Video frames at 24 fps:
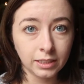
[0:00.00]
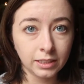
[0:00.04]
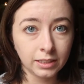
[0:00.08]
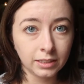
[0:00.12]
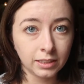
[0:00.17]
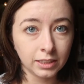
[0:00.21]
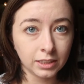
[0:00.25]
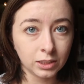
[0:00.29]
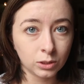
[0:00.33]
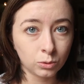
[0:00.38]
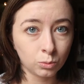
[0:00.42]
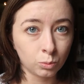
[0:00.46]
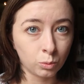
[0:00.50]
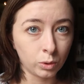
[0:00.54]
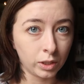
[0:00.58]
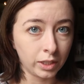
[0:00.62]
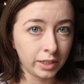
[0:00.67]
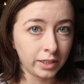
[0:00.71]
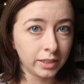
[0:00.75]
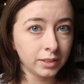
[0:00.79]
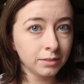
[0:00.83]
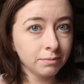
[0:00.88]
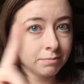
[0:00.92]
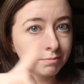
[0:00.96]
This
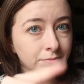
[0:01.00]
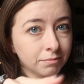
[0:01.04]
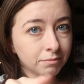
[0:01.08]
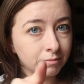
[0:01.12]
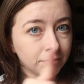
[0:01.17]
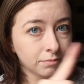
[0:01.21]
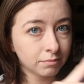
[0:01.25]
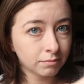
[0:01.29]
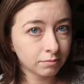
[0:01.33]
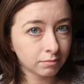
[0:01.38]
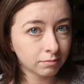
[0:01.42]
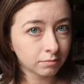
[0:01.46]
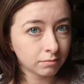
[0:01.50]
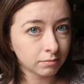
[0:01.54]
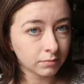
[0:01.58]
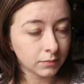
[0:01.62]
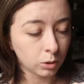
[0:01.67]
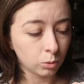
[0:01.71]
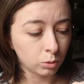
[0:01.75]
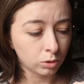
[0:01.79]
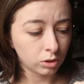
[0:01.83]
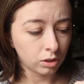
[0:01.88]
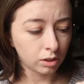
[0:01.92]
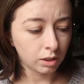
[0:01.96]
one
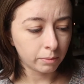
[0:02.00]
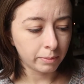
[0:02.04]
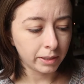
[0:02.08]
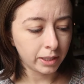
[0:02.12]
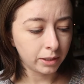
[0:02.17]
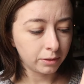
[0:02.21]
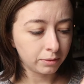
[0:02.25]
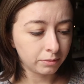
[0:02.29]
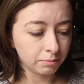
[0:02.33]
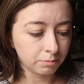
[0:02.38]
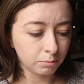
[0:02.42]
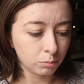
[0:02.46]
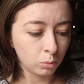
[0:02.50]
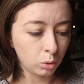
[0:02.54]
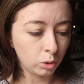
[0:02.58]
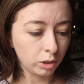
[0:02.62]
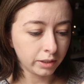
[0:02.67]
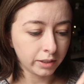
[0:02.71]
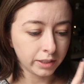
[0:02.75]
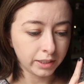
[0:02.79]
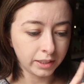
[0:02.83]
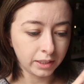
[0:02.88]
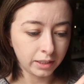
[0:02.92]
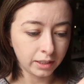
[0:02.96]
we'll talk about more
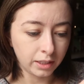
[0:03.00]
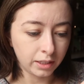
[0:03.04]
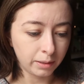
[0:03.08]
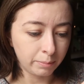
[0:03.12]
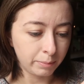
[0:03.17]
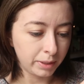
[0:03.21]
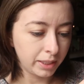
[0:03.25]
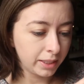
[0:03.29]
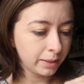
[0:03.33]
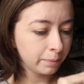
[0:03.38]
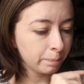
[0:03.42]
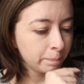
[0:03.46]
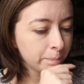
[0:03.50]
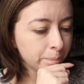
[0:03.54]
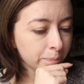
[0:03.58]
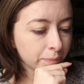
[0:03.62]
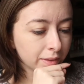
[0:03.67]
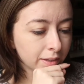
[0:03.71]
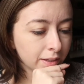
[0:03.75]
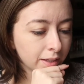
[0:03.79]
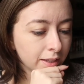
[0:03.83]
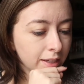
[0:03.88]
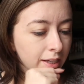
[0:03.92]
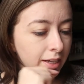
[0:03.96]
in a minute.
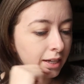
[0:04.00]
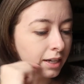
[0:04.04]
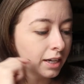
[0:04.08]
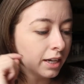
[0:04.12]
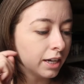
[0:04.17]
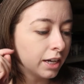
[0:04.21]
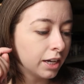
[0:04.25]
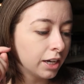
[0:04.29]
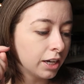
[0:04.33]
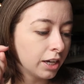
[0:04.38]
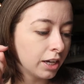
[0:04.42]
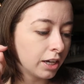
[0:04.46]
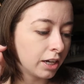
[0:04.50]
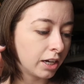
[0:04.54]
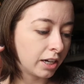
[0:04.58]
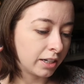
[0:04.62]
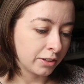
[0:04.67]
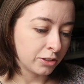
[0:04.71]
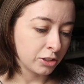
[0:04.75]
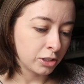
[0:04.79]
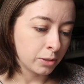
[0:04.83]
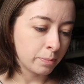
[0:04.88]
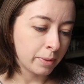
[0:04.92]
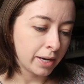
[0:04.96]

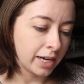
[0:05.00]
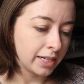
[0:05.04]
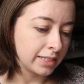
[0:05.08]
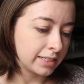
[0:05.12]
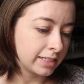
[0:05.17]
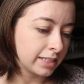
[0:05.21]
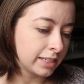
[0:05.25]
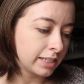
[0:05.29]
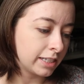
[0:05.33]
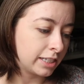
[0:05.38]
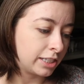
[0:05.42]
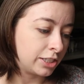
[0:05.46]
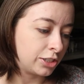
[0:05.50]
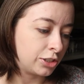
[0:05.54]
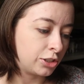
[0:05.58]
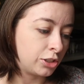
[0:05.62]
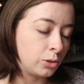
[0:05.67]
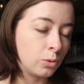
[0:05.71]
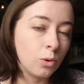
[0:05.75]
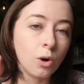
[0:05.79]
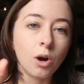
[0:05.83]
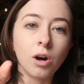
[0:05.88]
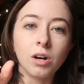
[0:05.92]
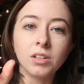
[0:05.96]
Another deposit is
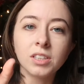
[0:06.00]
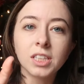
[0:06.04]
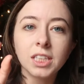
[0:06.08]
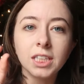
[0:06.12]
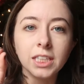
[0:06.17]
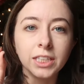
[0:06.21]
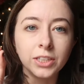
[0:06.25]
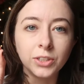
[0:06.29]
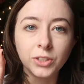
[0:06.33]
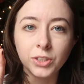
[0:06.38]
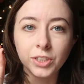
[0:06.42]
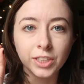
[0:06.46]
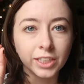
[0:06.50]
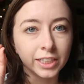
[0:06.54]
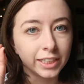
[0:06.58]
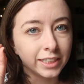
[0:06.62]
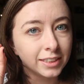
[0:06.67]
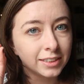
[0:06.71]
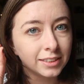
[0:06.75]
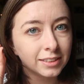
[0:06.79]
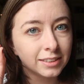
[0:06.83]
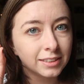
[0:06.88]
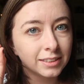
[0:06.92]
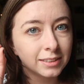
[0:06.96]
do all the little
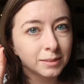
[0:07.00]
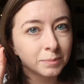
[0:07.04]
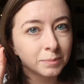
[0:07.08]
things.